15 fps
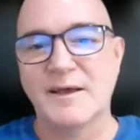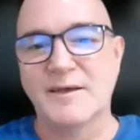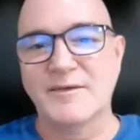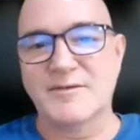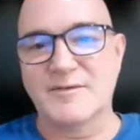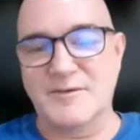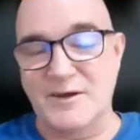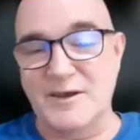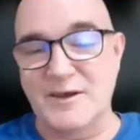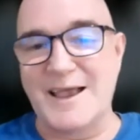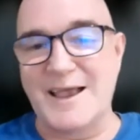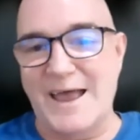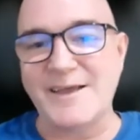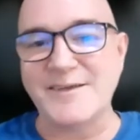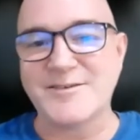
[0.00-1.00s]

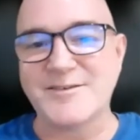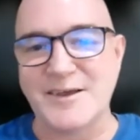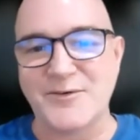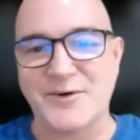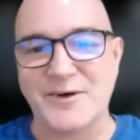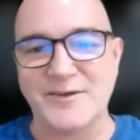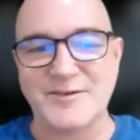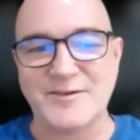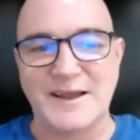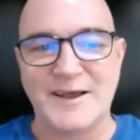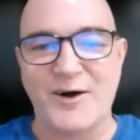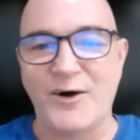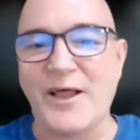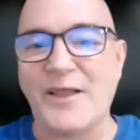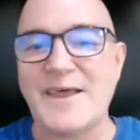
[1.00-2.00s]
studying asynchronously,
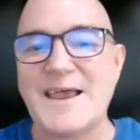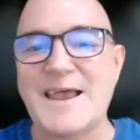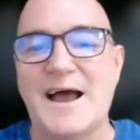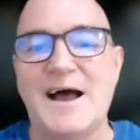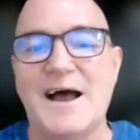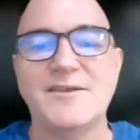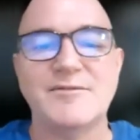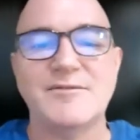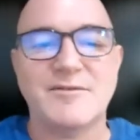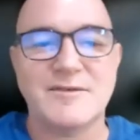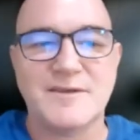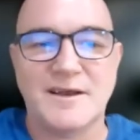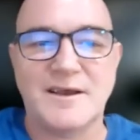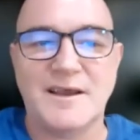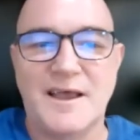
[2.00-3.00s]
or that they can
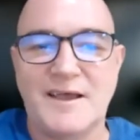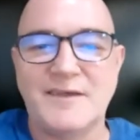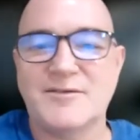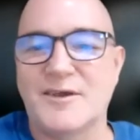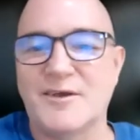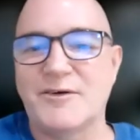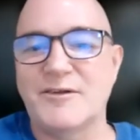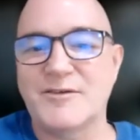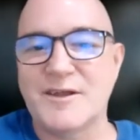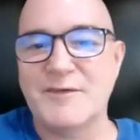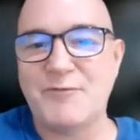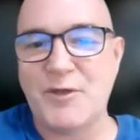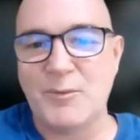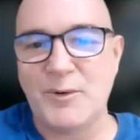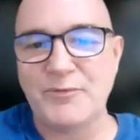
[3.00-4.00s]
study asynchronously
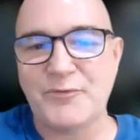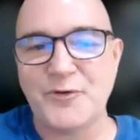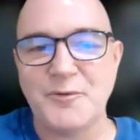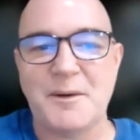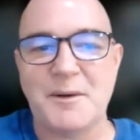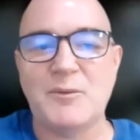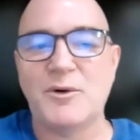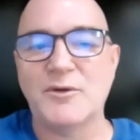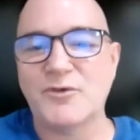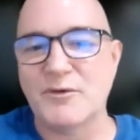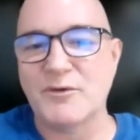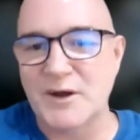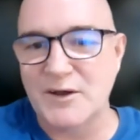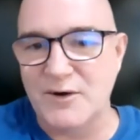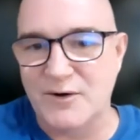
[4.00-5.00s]
if they want to by
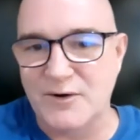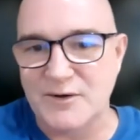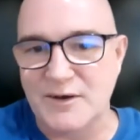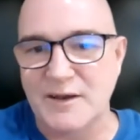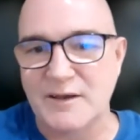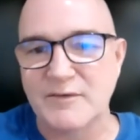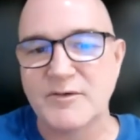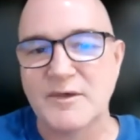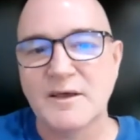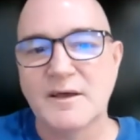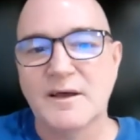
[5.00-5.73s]
watching recordings.